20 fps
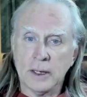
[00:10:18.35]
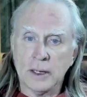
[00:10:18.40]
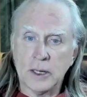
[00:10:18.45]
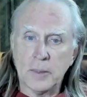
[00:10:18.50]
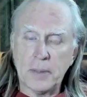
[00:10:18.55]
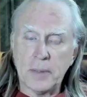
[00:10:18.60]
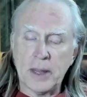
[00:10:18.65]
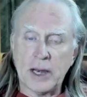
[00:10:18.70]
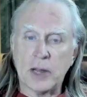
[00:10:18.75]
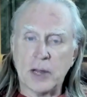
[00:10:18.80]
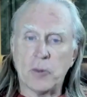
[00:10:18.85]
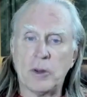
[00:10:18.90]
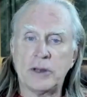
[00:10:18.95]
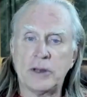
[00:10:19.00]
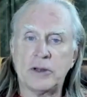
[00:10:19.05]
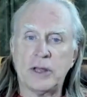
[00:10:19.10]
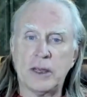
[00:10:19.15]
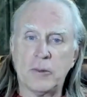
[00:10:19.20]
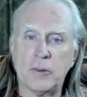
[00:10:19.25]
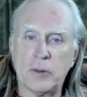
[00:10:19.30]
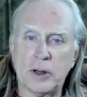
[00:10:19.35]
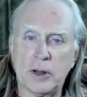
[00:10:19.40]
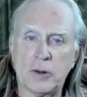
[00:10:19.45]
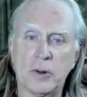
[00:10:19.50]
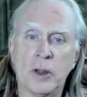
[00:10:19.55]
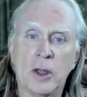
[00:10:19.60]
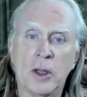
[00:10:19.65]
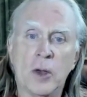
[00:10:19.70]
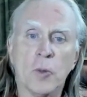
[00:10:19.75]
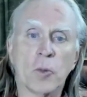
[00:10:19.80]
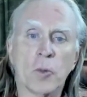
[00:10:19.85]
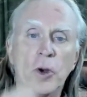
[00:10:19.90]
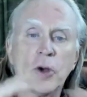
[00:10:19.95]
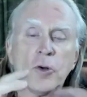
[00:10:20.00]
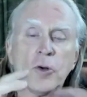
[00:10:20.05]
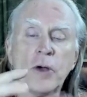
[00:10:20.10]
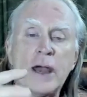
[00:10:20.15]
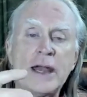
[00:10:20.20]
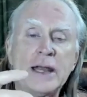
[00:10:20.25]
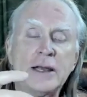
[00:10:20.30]
depending what the what we're
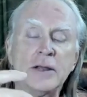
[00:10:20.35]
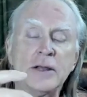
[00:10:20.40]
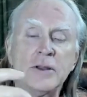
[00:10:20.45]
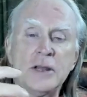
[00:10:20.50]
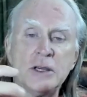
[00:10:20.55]
creating.